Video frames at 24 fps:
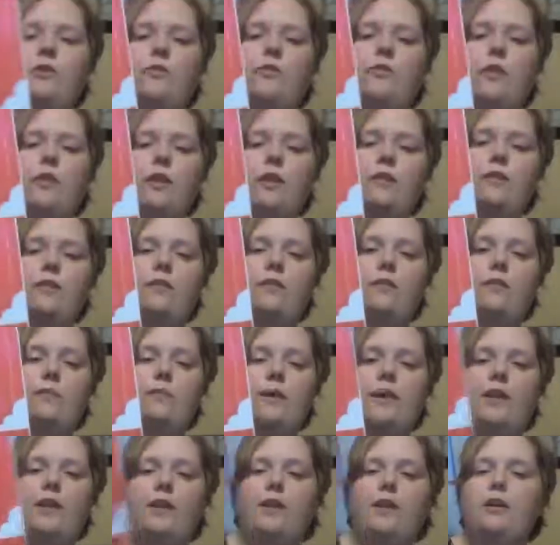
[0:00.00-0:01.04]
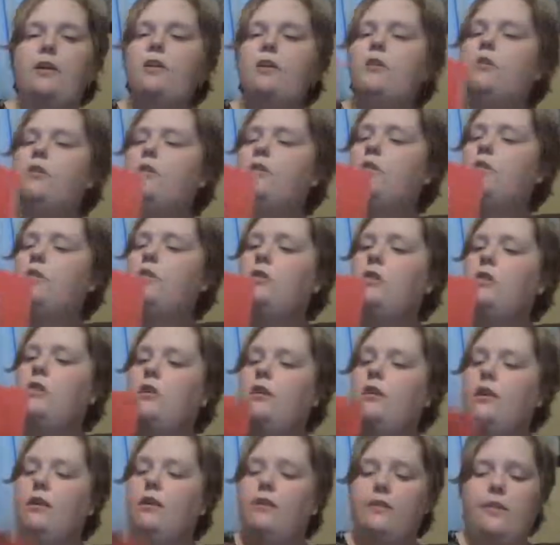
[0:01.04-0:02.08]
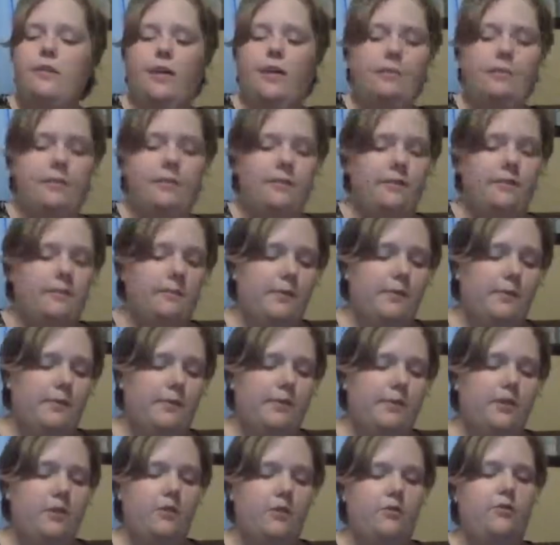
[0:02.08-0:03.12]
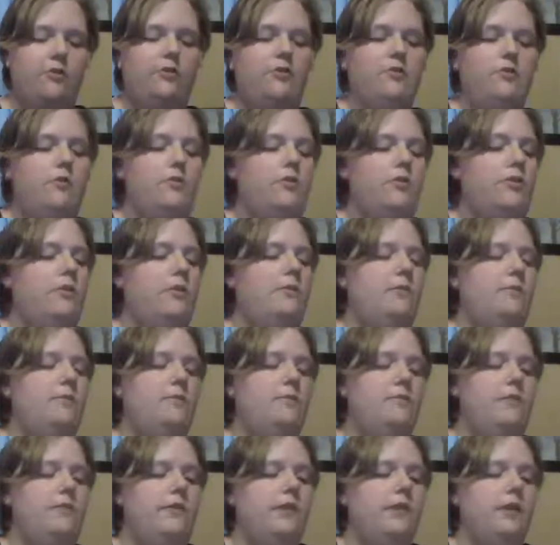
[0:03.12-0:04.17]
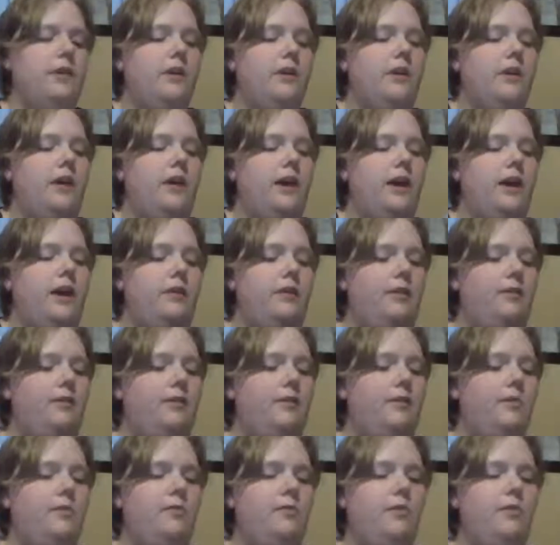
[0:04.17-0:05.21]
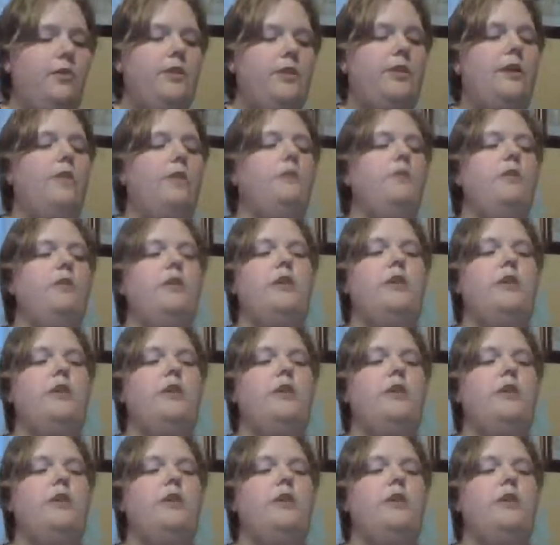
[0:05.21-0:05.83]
Grades spelling that I picked up at the dollar store. And these have been working out really